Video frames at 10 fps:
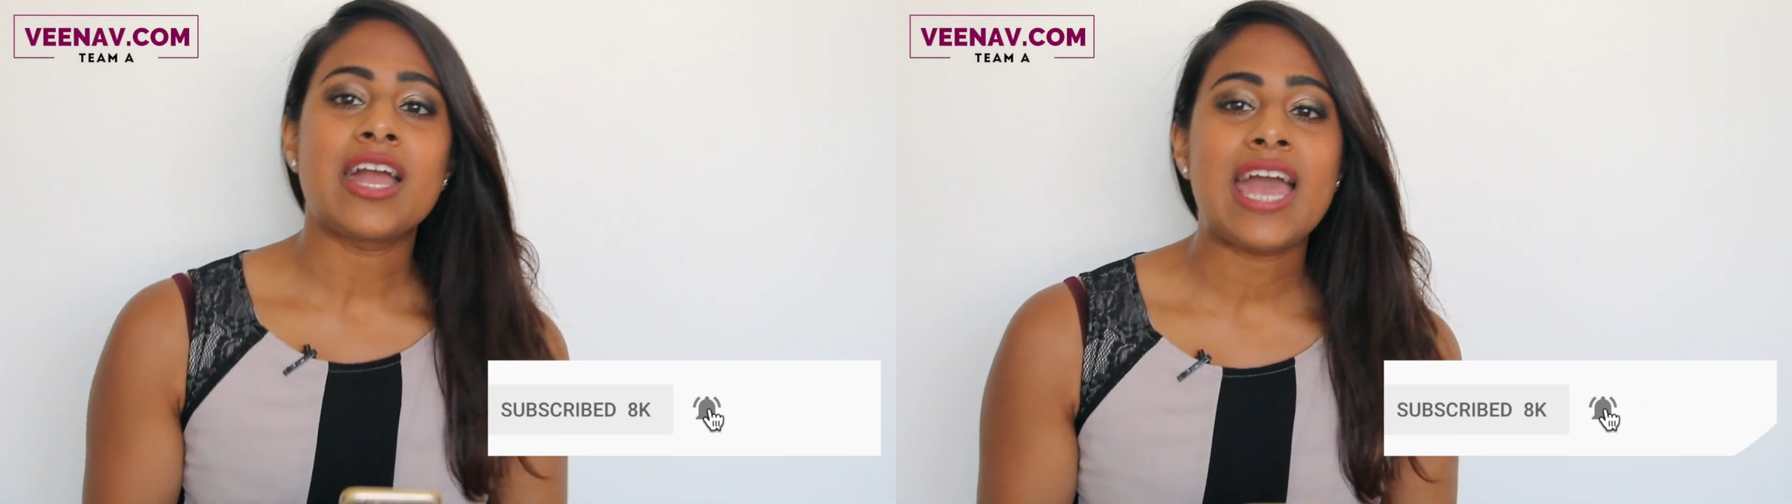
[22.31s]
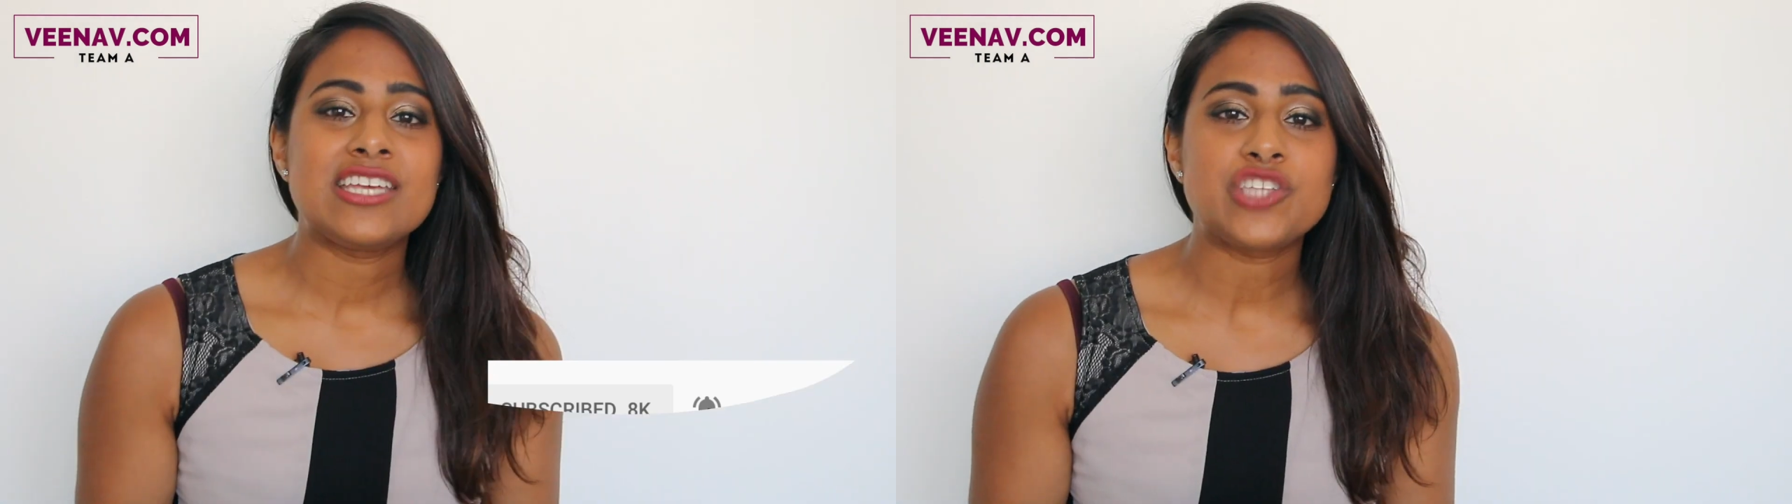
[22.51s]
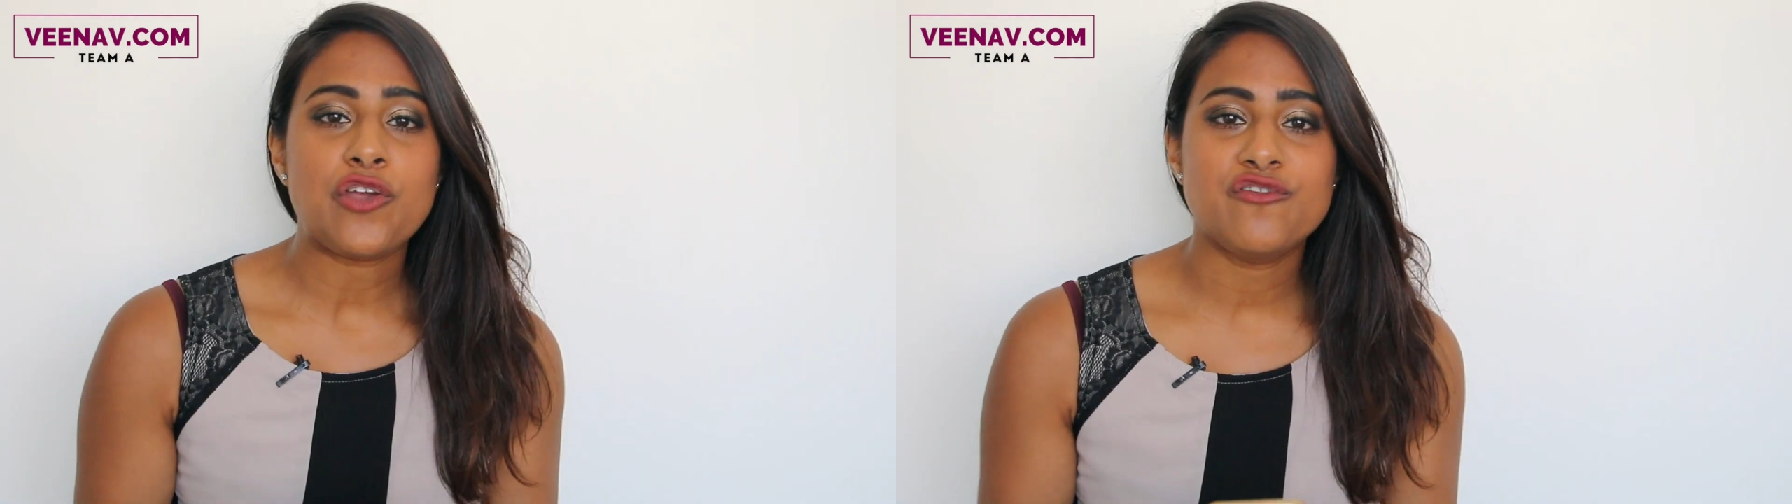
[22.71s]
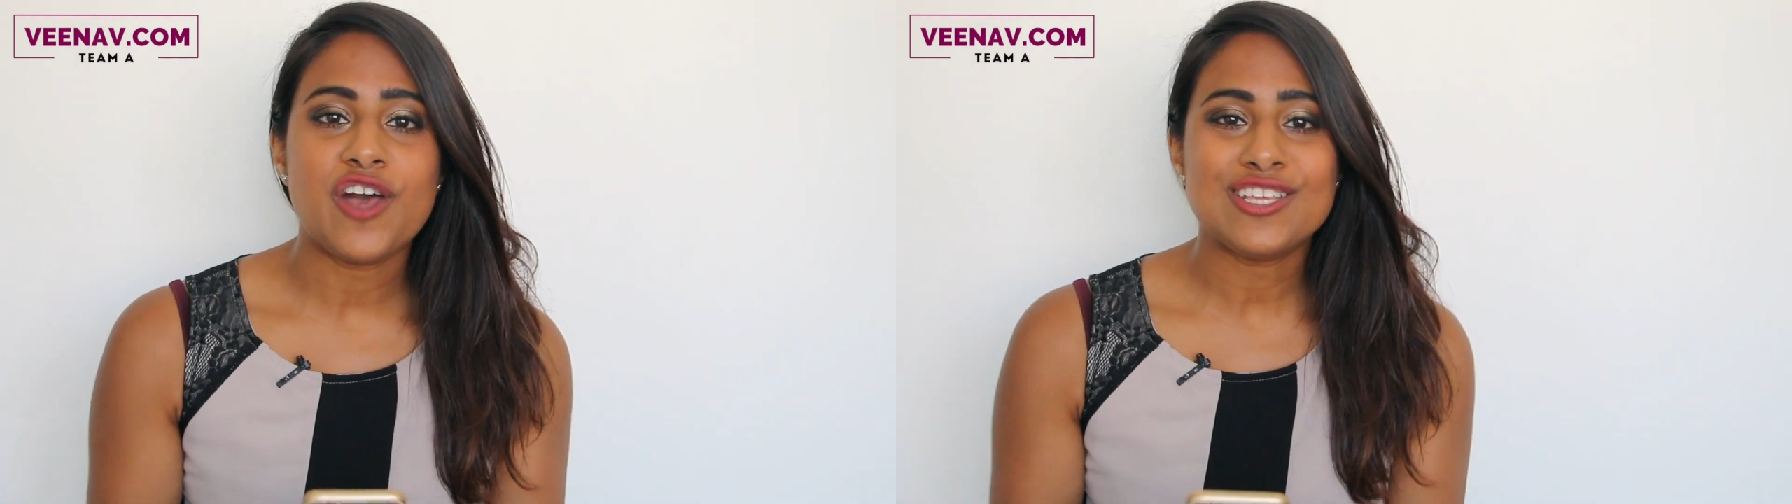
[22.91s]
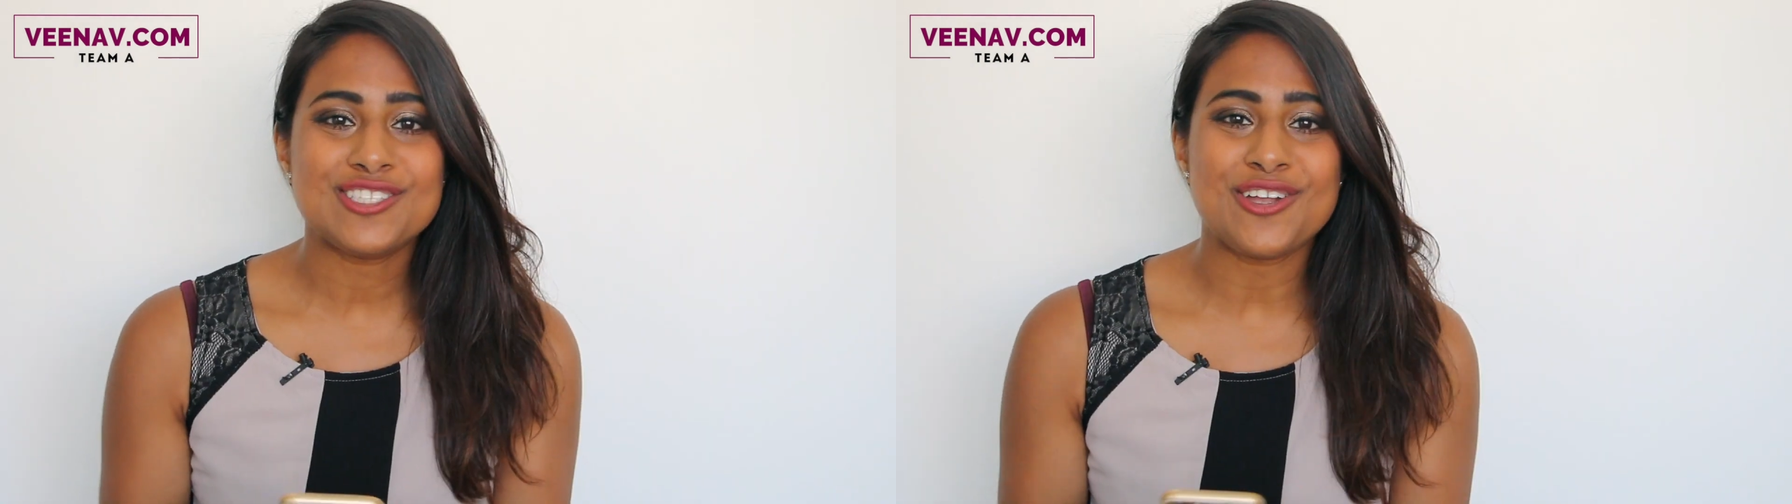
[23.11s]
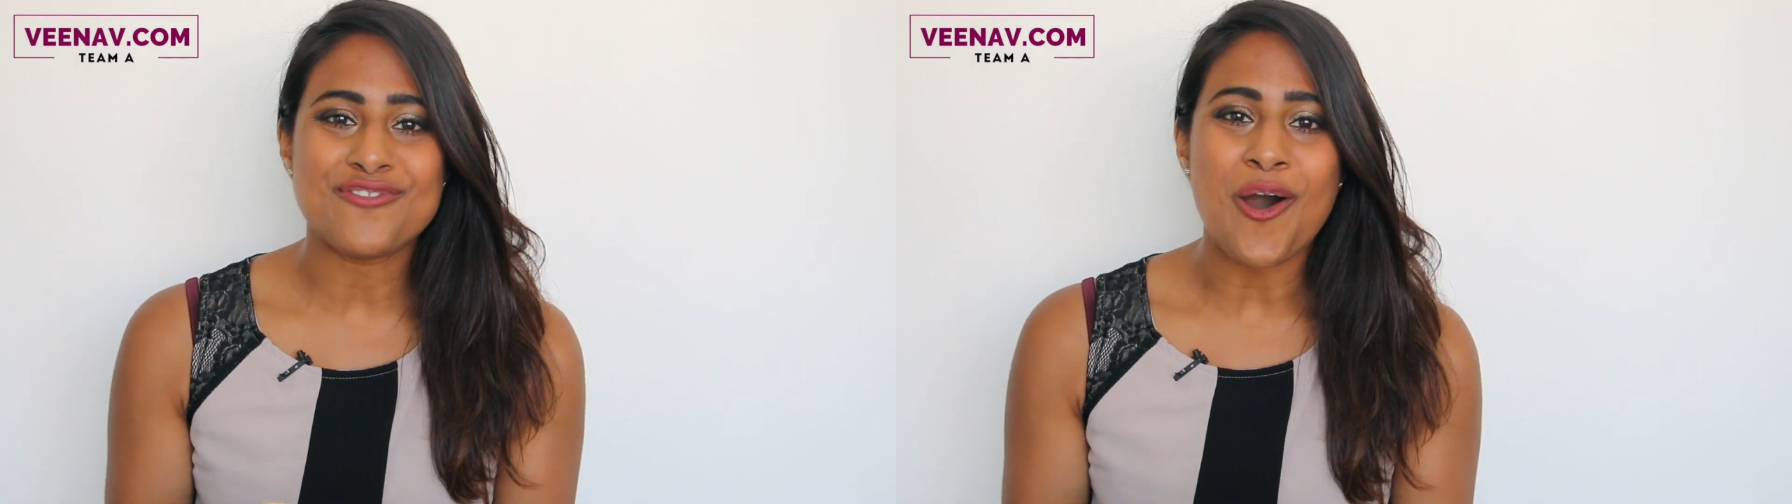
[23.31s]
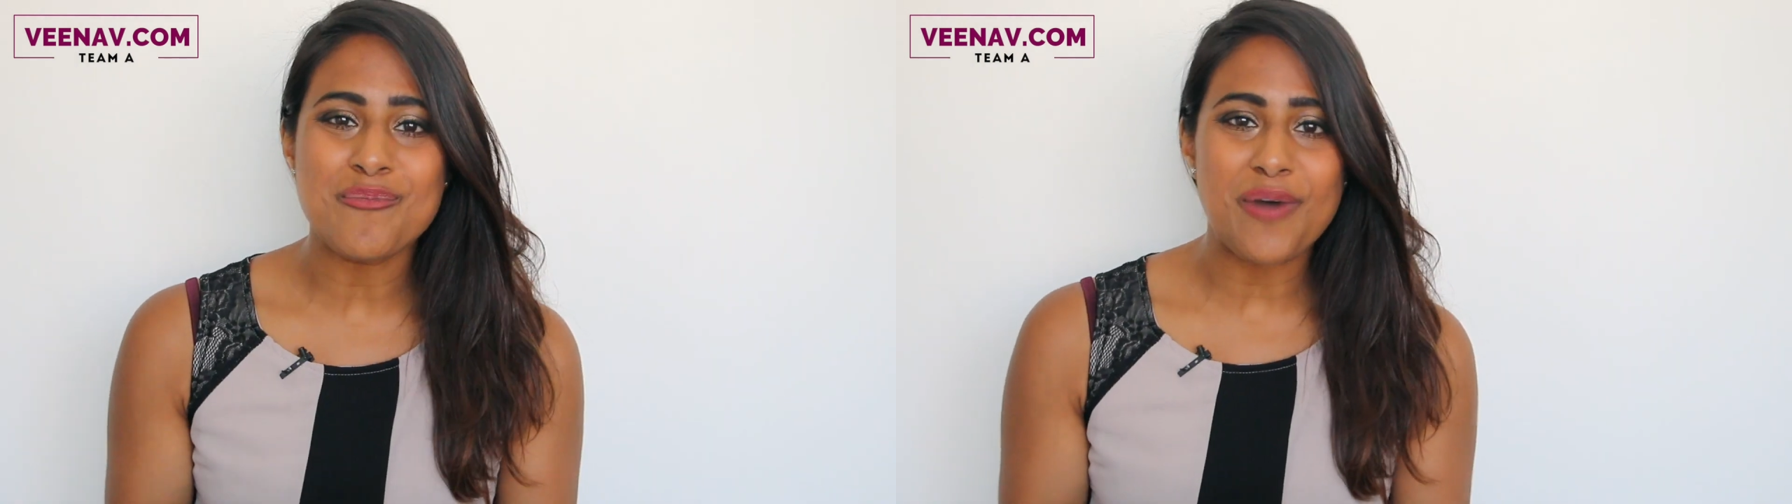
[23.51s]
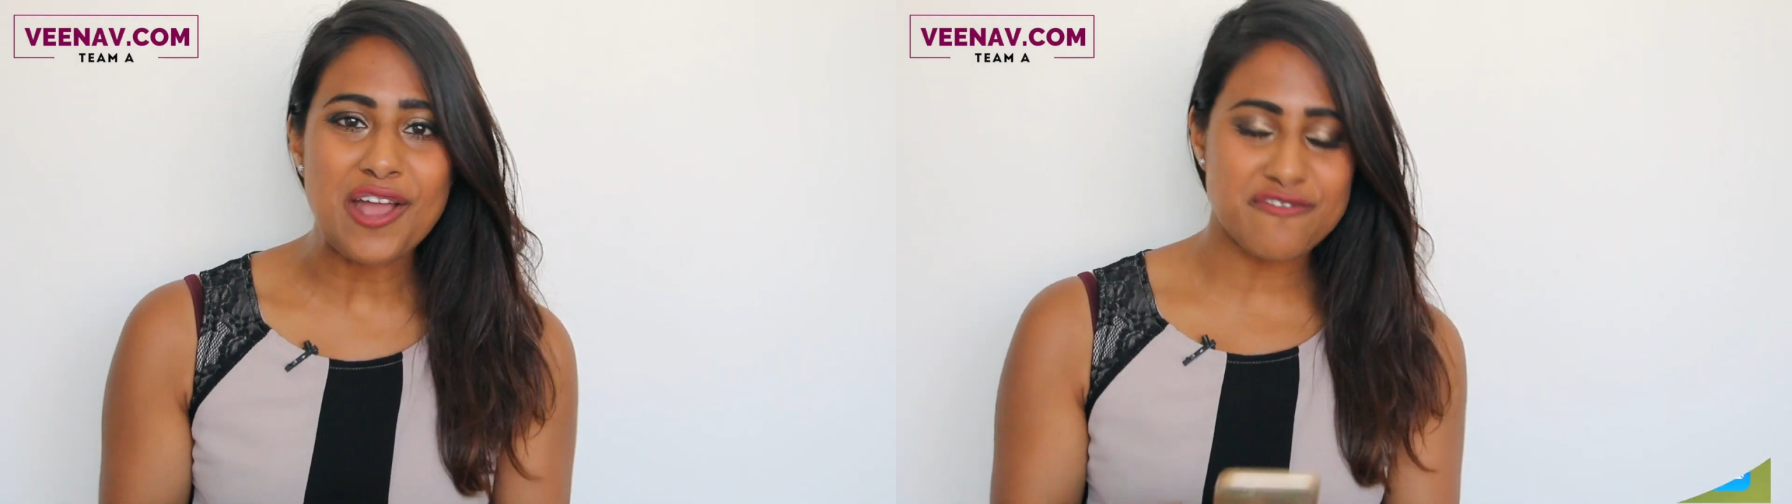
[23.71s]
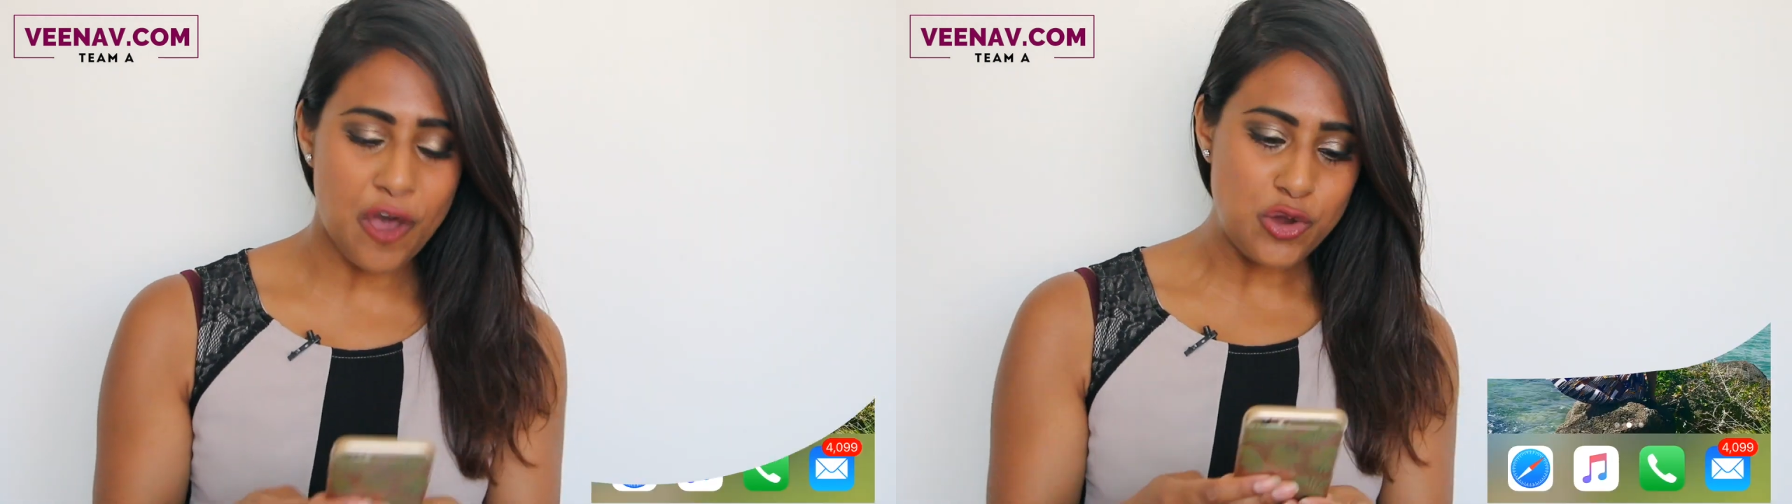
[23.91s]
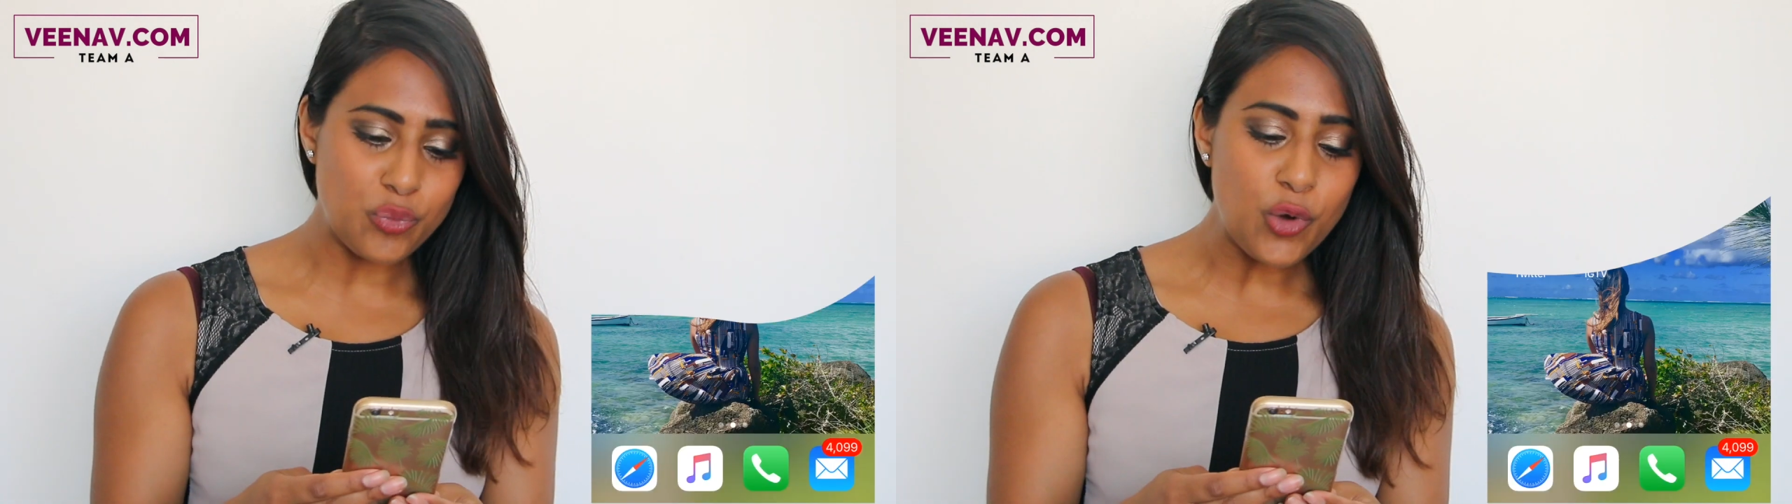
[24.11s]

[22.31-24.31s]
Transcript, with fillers: Okay, so first off on my phone,